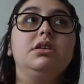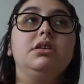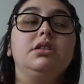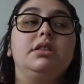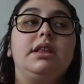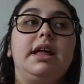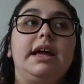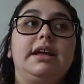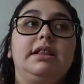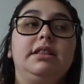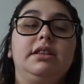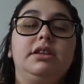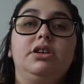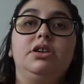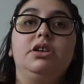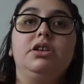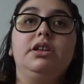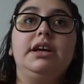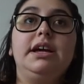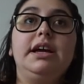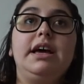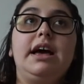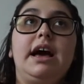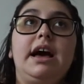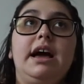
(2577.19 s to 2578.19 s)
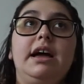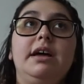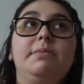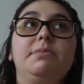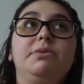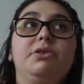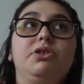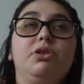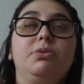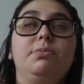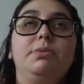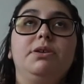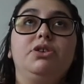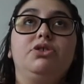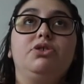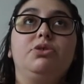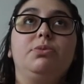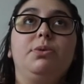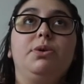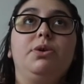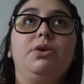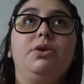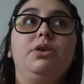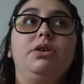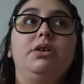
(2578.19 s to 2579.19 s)
Like literally, I am so
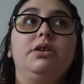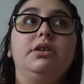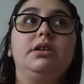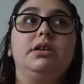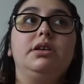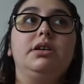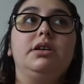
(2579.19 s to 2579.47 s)
miserable.